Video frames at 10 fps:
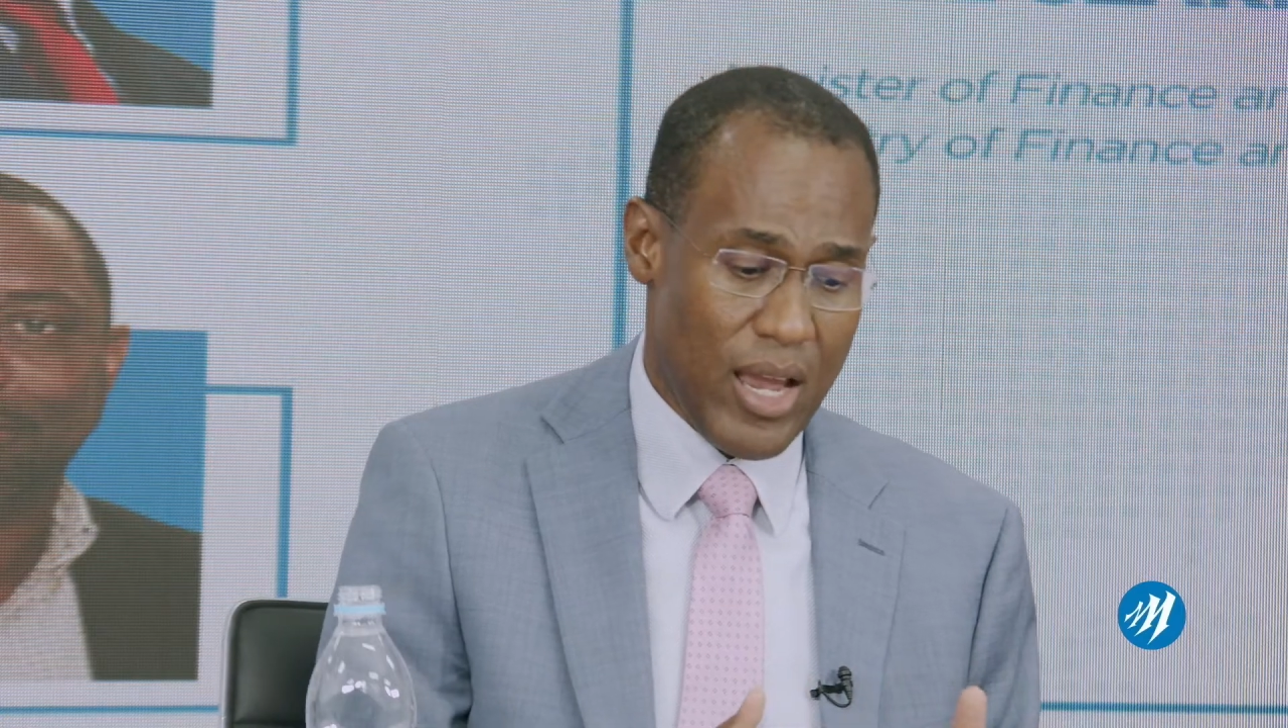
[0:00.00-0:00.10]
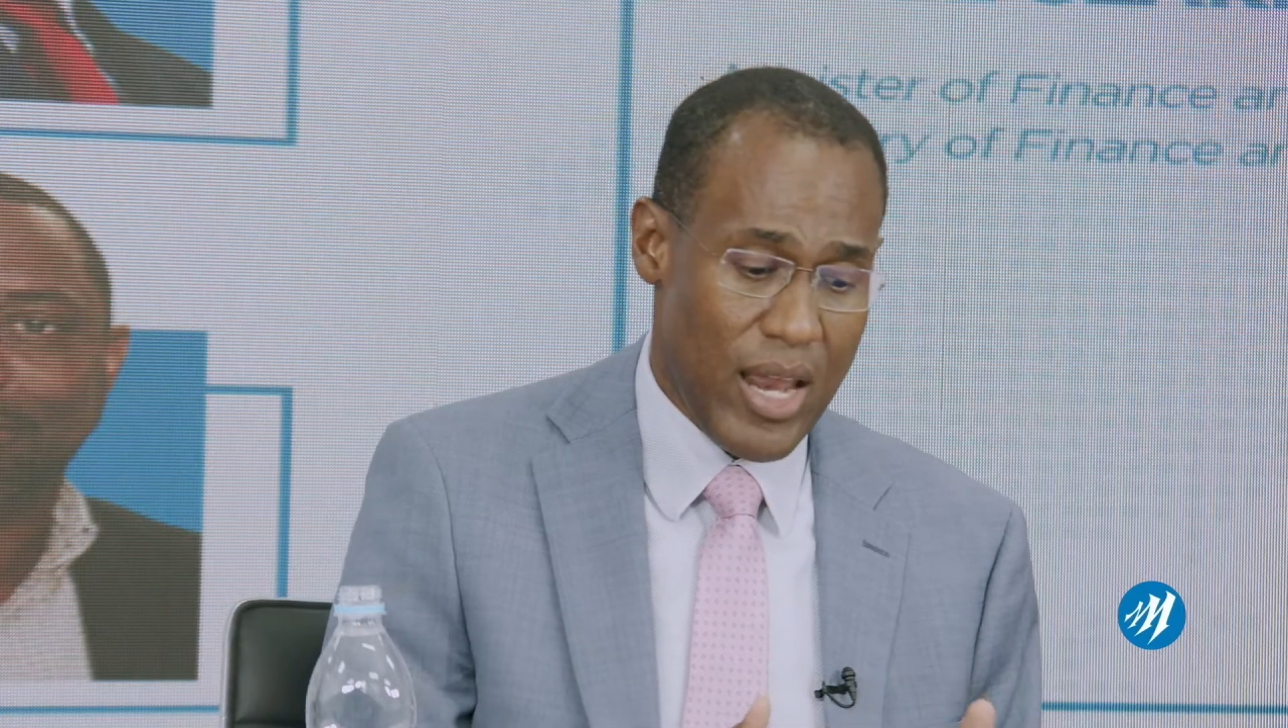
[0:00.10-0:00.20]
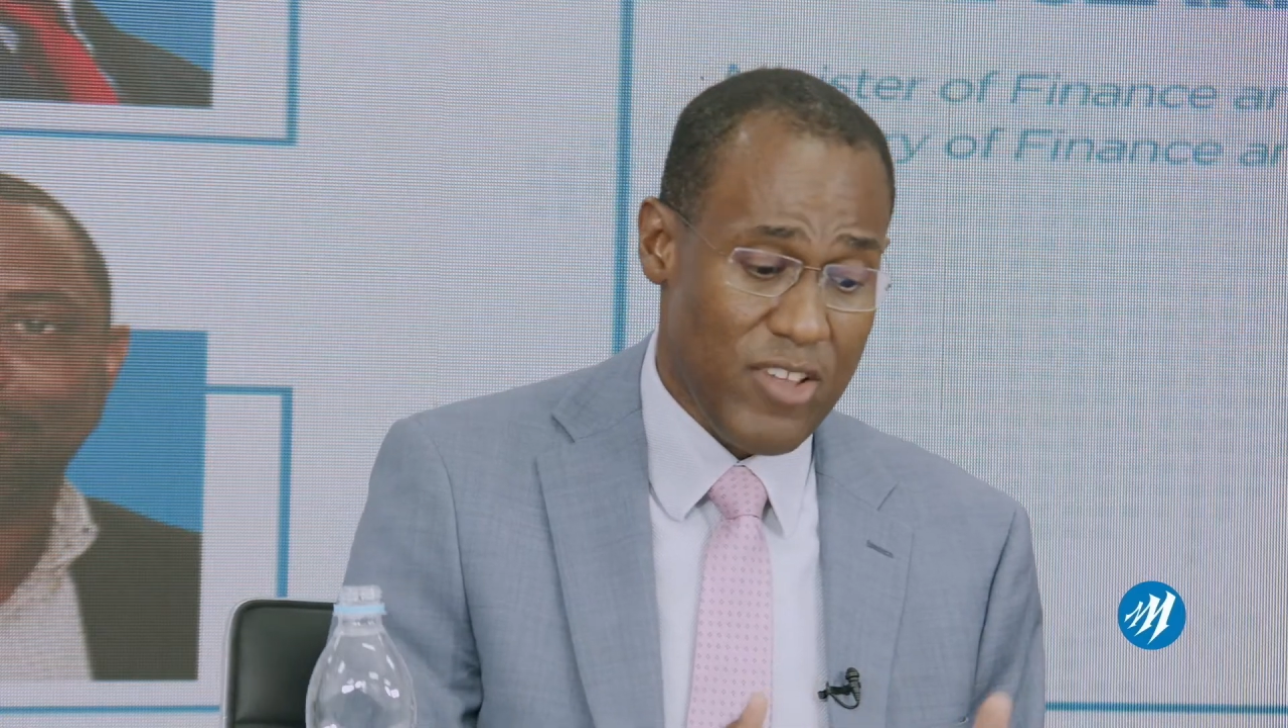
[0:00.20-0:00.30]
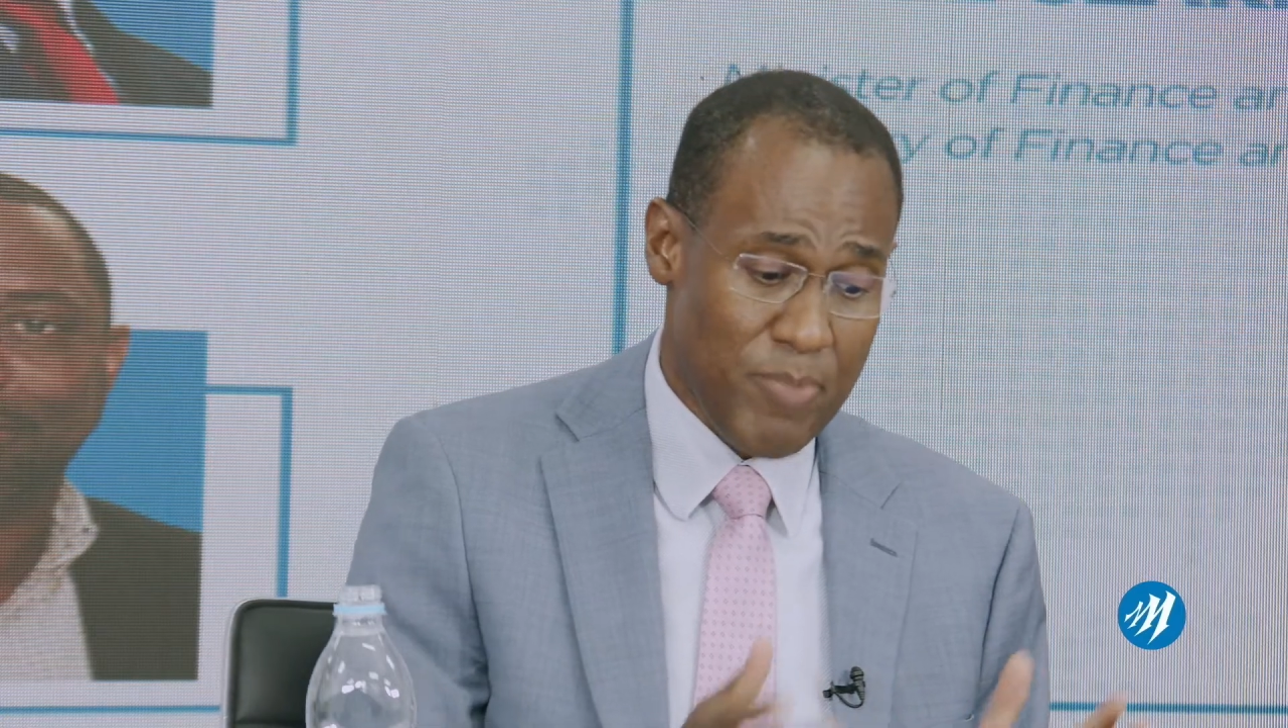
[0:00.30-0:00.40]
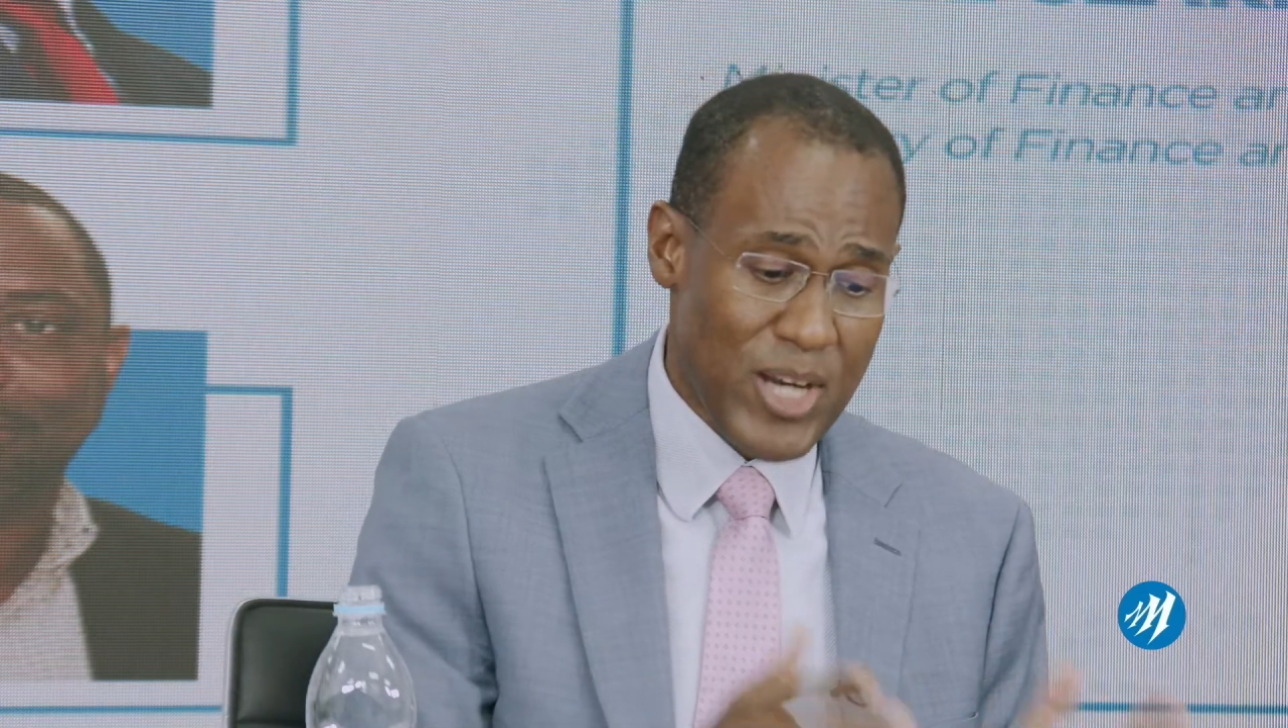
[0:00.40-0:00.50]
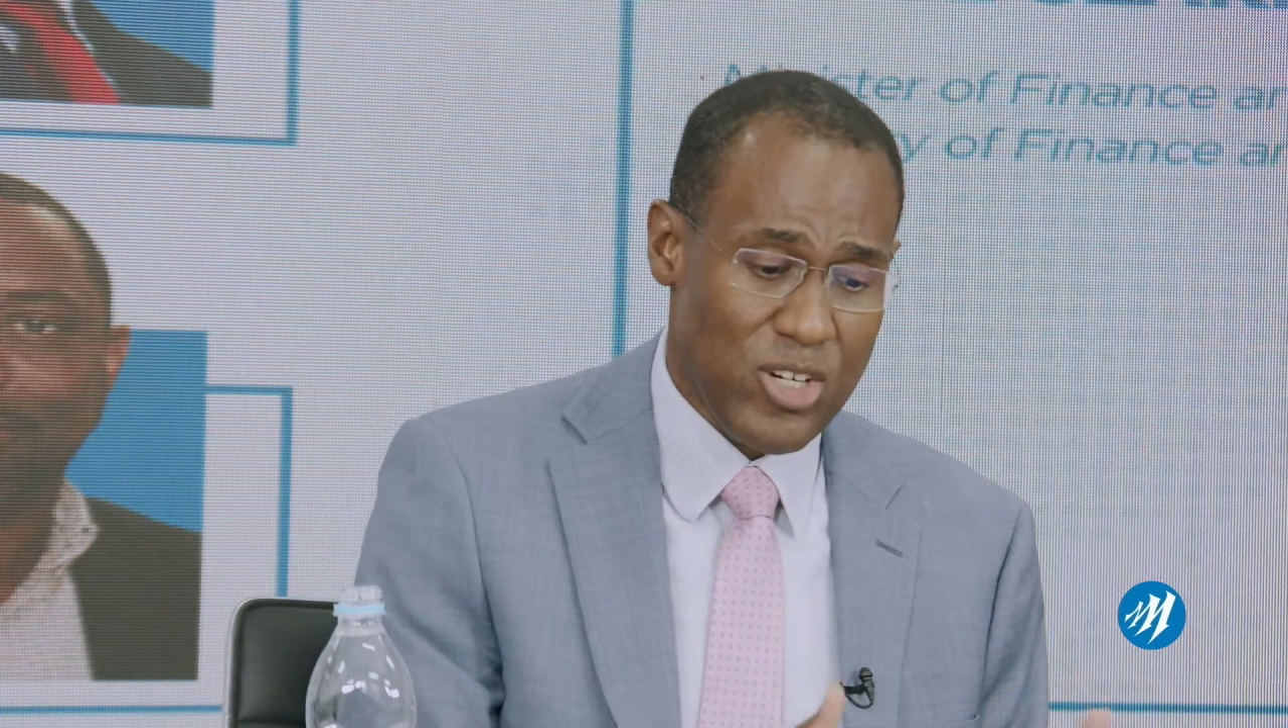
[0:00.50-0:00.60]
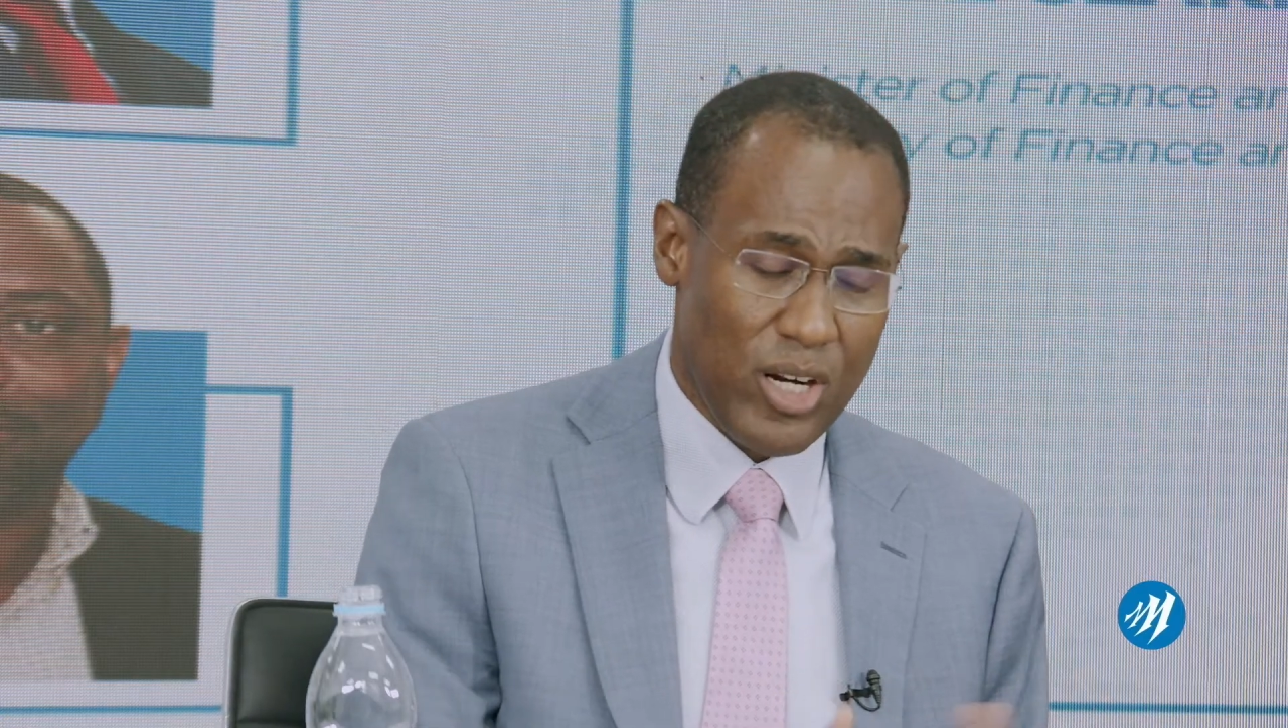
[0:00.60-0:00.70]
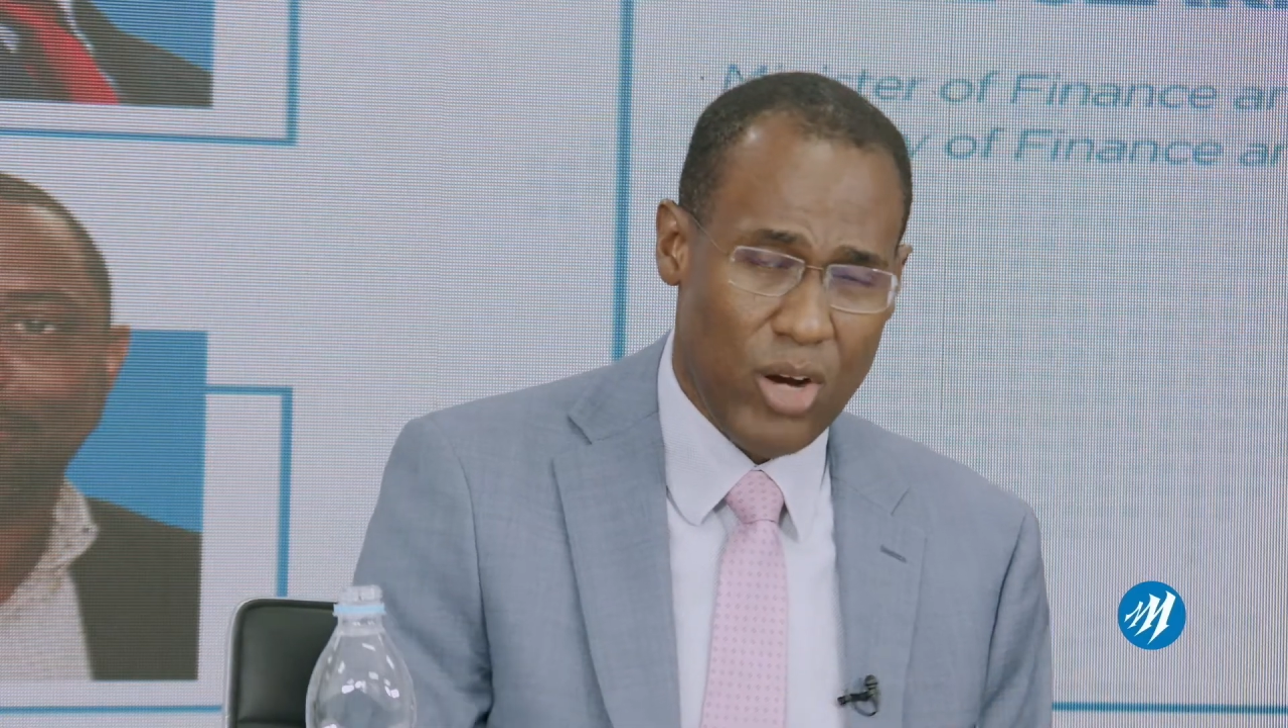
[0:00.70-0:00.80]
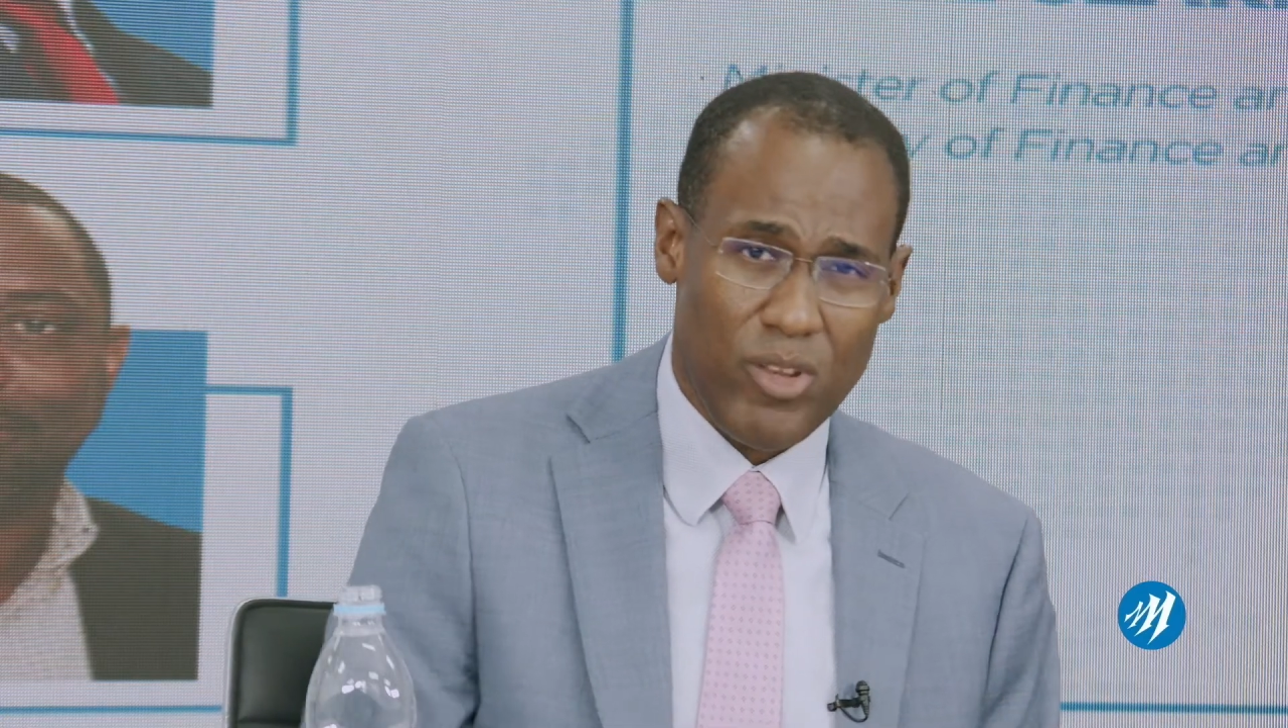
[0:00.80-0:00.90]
especially